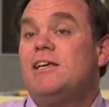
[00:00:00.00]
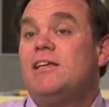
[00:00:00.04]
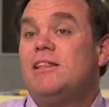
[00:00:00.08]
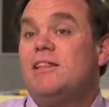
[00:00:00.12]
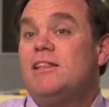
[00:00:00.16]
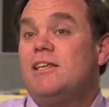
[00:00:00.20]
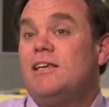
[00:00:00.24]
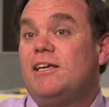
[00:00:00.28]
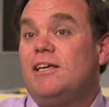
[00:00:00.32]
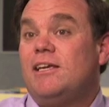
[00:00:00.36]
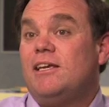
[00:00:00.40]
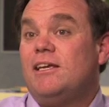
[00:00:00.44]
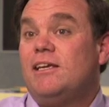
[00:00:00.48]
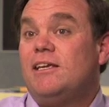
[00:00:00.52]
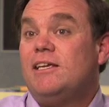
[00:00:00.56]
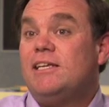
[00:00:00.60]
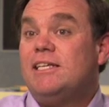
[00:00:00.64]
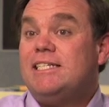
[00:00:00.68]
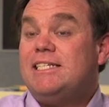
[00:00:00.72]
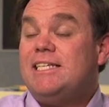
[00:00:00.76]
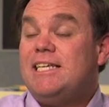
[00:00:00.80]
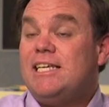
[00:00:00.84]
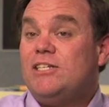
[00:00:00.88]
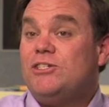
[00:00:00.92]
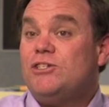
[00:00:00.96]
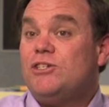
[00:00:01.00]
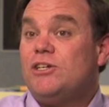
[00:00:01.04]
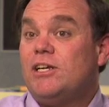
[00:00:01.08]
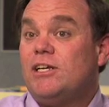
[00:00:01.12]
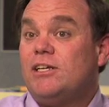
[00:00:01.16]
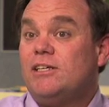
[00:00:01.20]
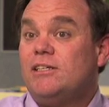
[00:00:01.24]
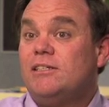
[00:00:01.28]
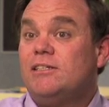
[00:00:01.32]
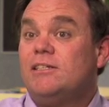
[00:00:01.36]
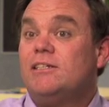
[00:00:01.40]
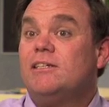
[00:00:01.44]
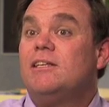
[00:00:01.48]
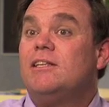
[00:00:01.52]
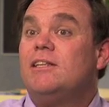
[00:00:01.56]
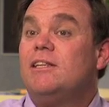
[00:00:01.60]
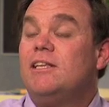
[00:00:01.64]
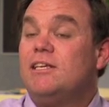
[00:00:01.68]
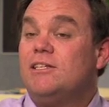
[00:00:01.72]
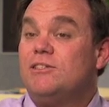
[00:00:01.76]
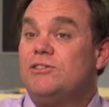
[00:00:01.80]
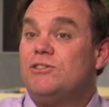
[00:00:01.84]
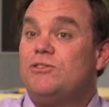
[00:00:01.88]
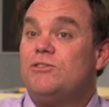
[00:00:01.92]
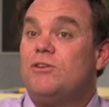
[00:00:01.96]
the teaching, the
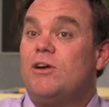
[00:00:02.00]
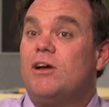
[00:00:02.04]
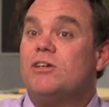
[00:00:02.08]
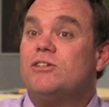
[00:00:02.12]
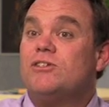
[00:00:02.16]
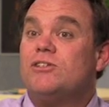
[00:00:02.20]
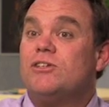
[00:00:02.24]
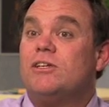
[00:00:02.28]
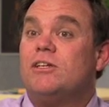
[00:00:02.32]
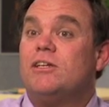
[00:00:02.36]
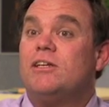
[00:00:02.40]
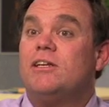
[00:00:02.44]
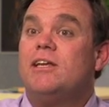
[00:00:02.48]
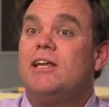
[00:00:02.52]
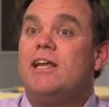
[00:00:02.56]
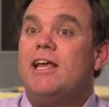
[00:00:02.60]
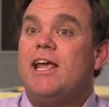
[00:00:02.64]
instruction,